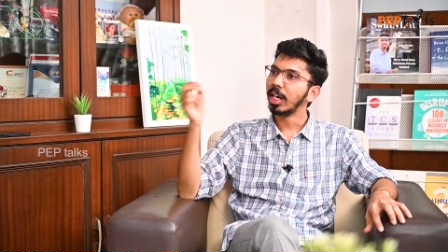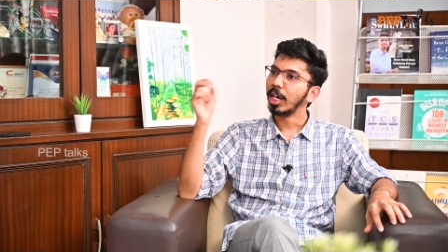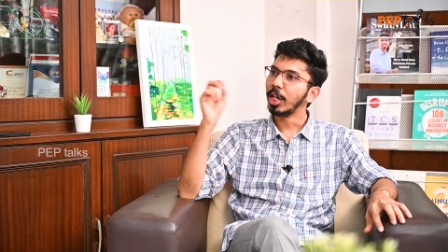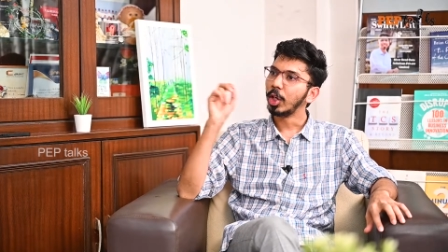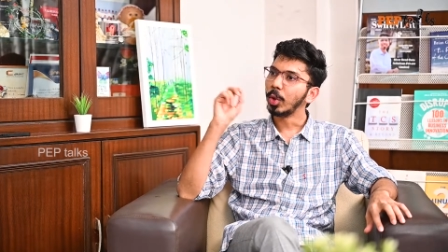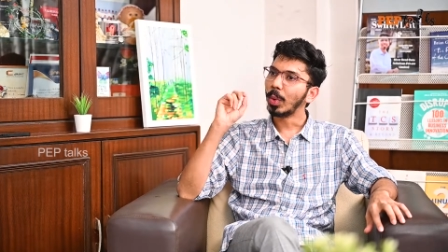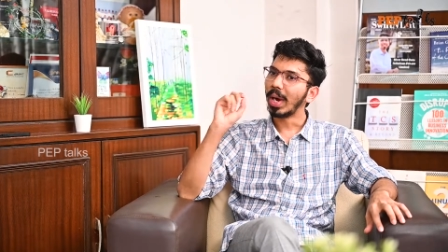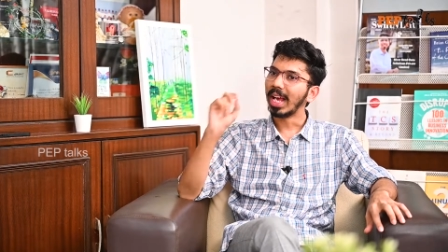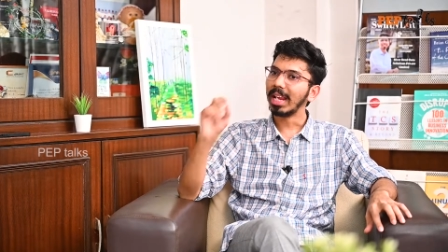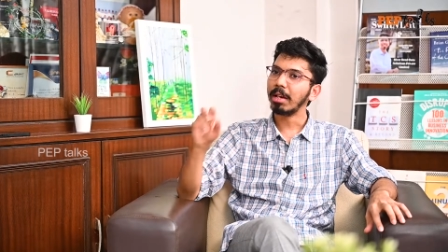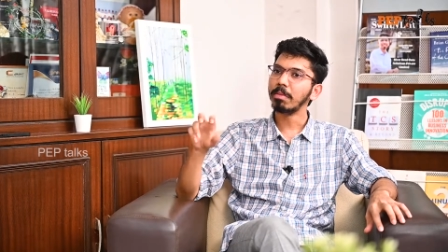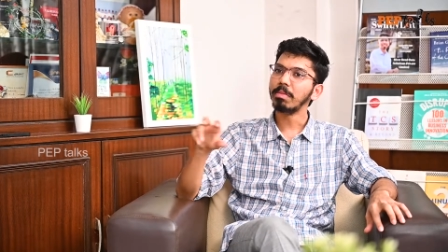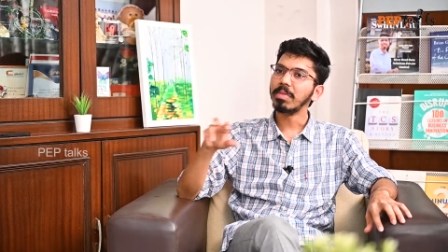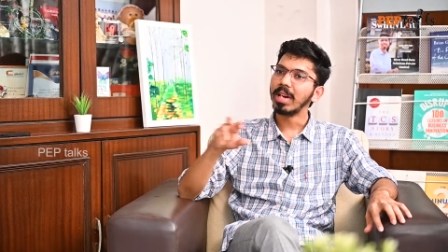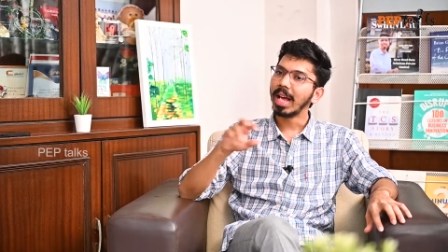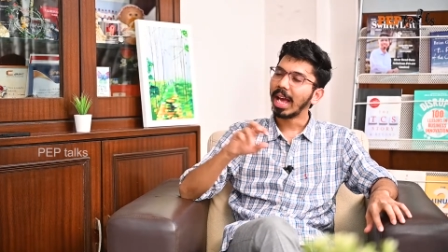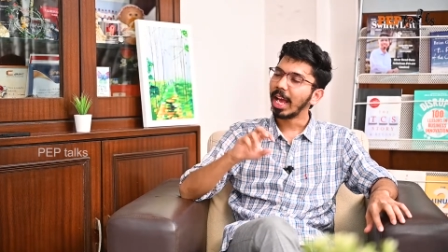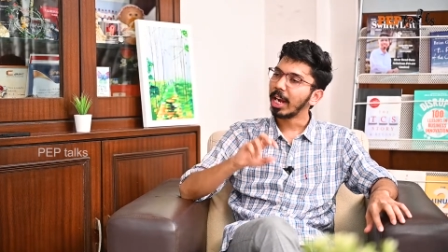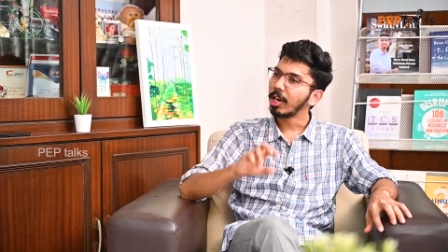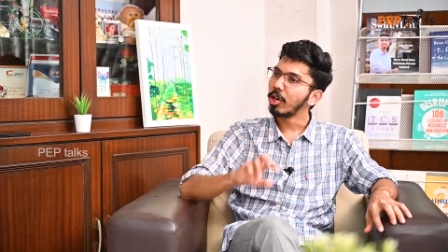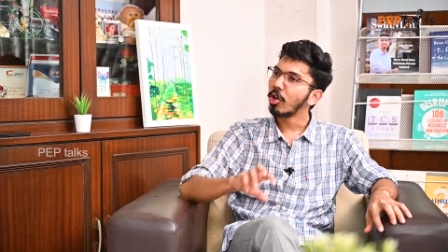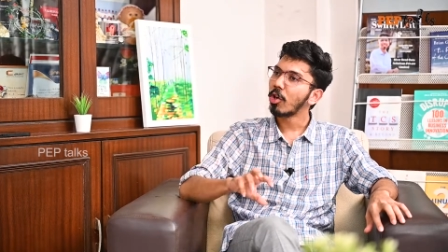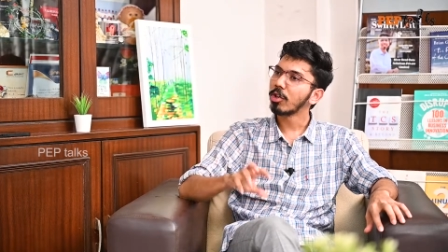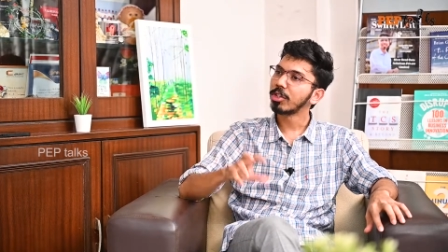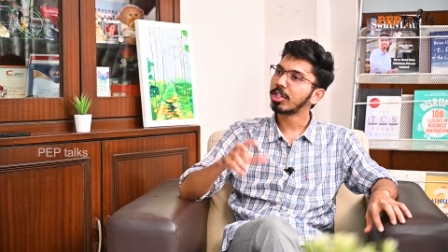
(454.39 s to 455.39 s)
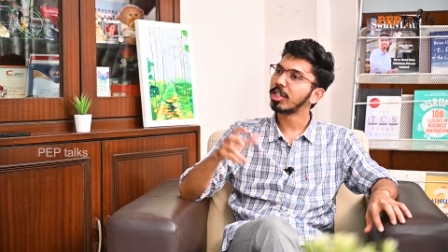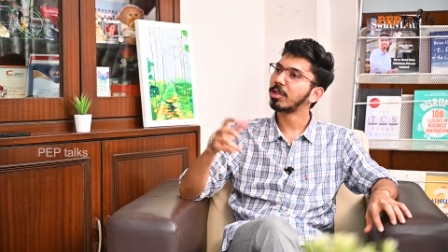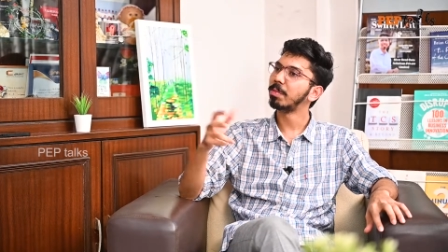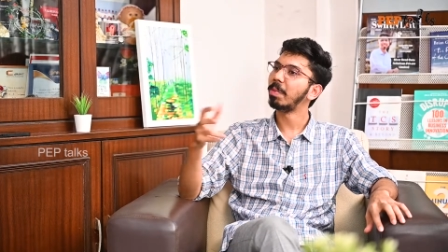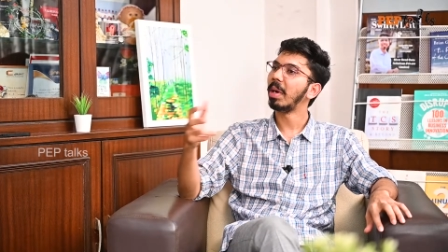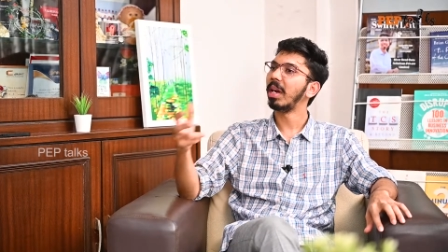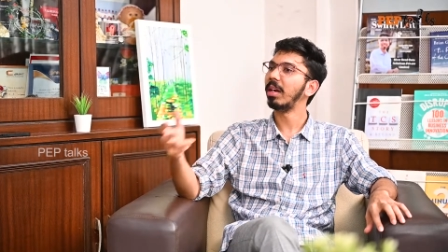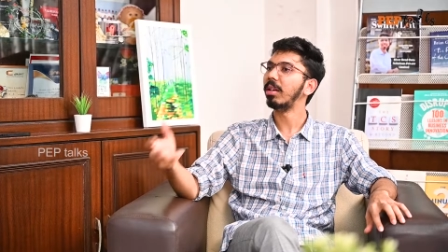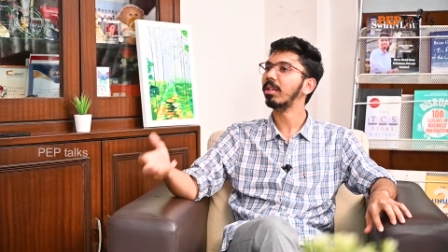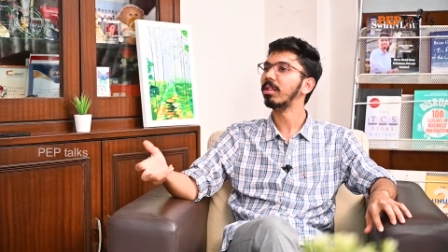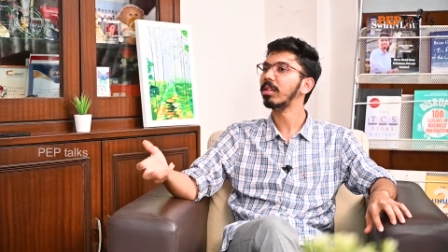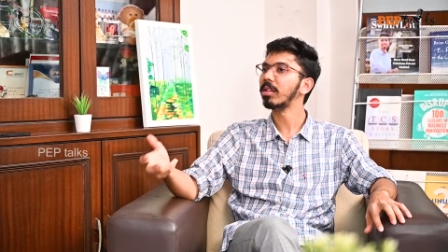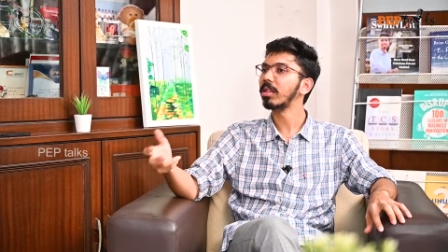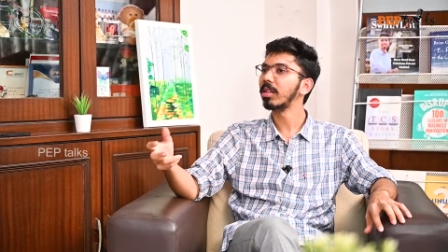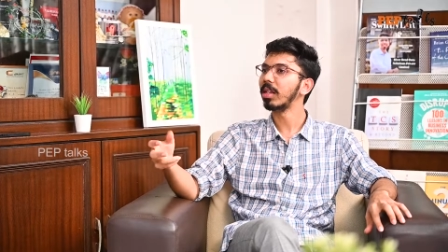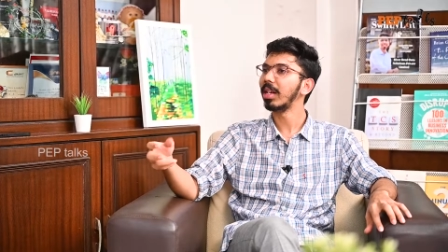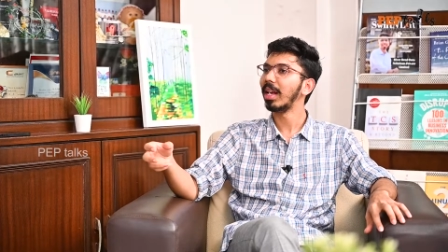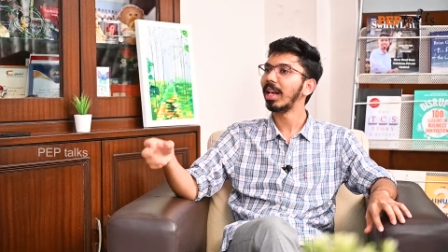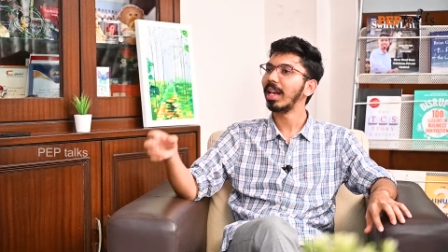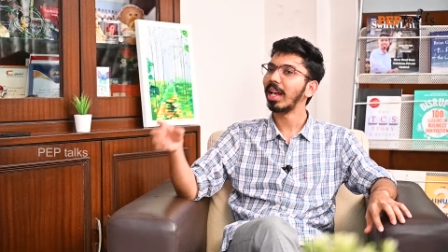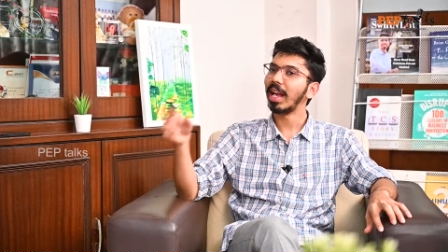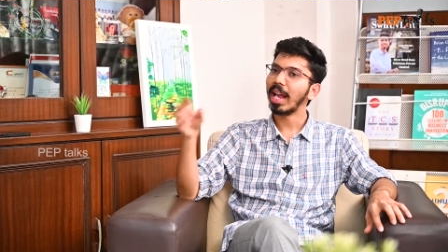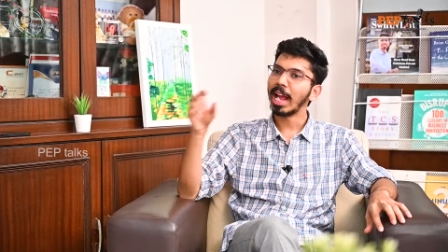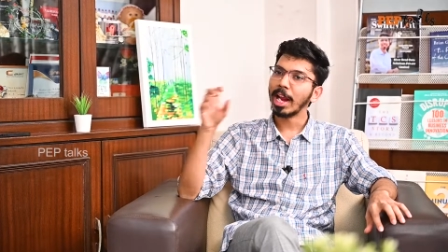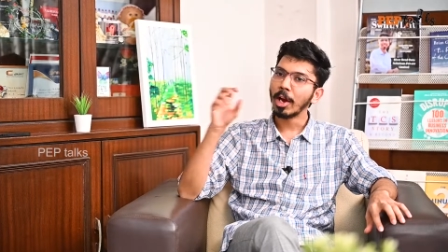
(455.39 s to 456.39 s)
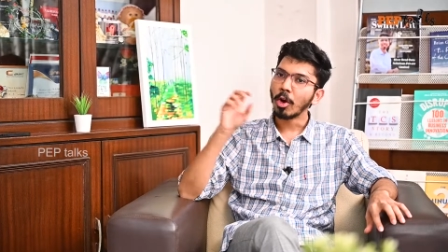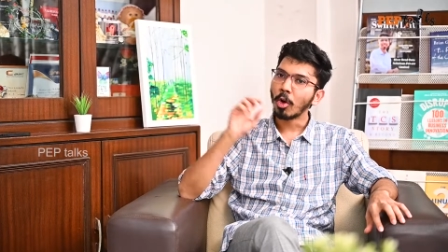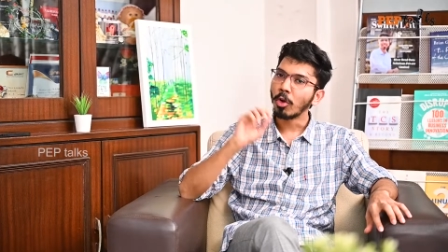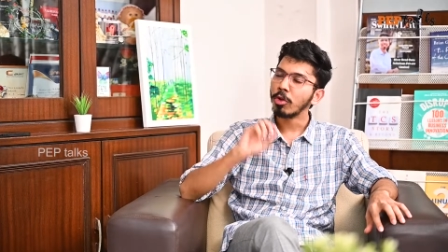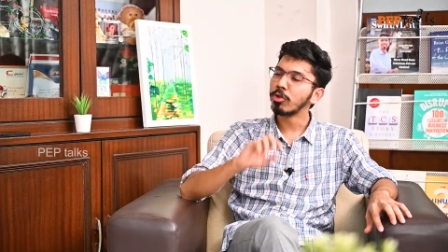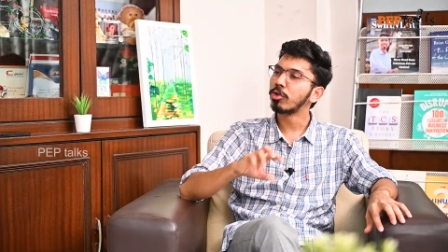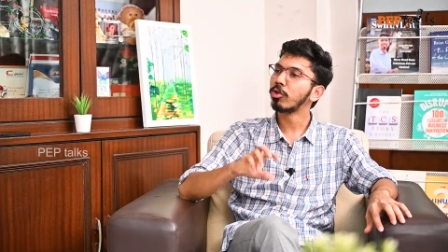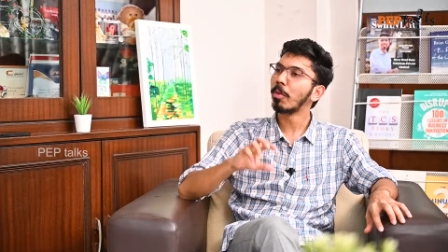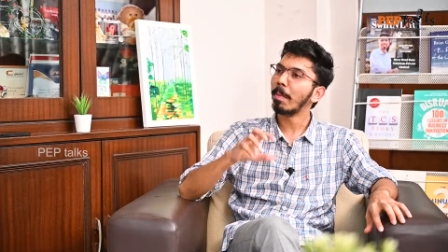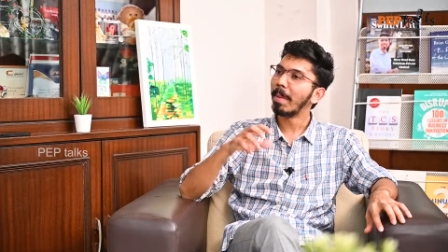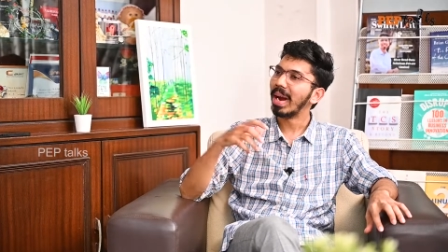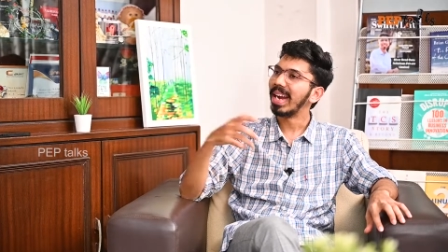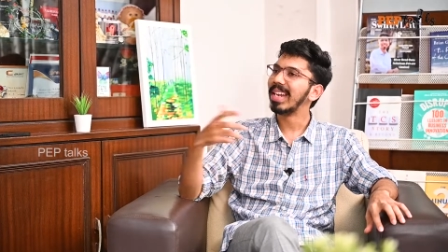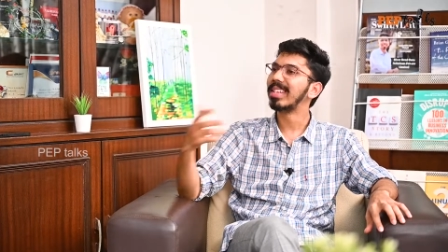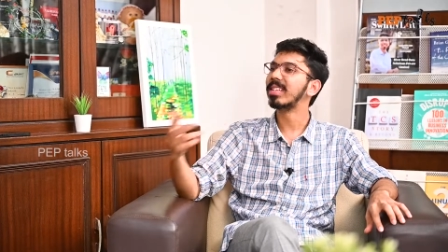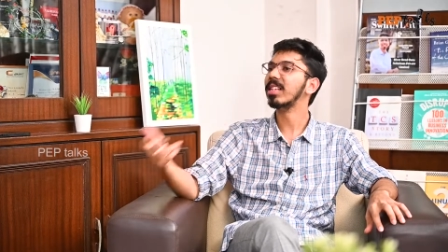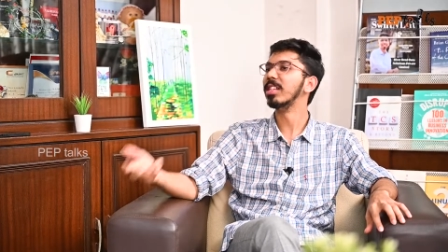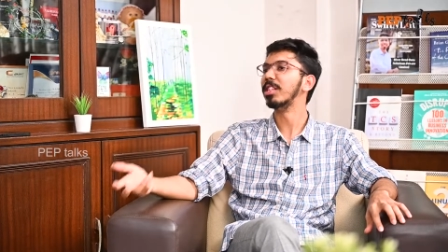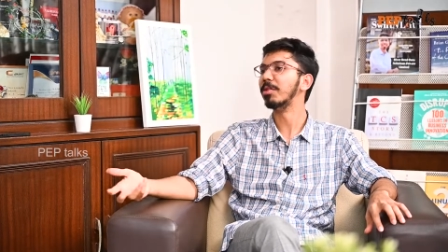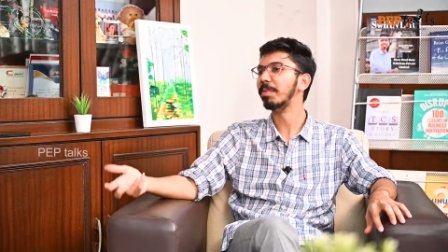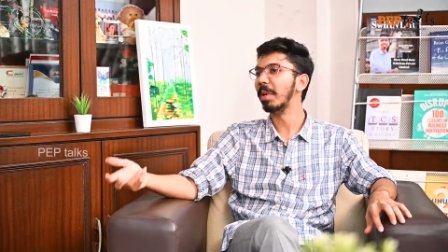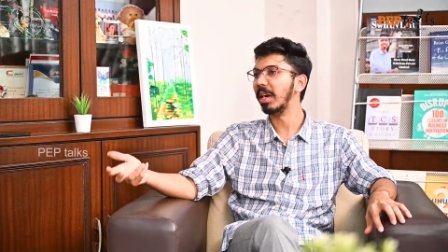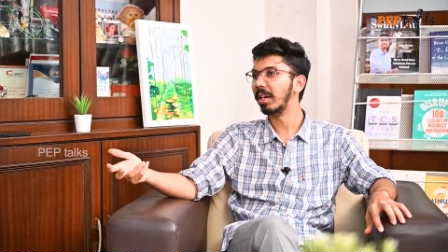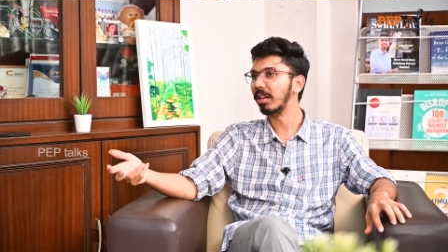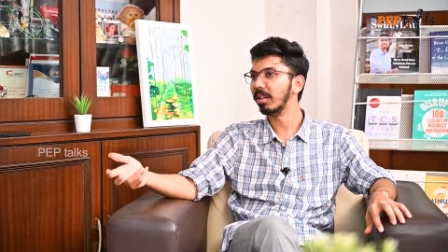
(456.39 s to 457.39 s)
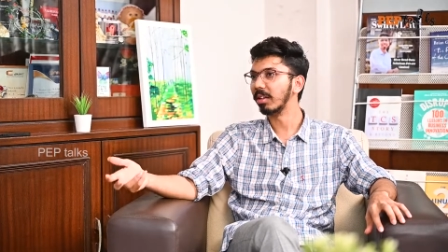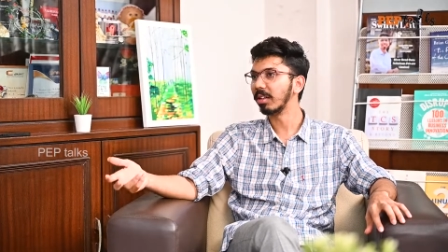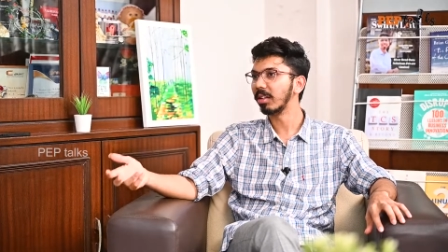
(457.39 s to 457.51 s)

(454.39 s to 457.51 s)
to help diagnosis better and also medicines better.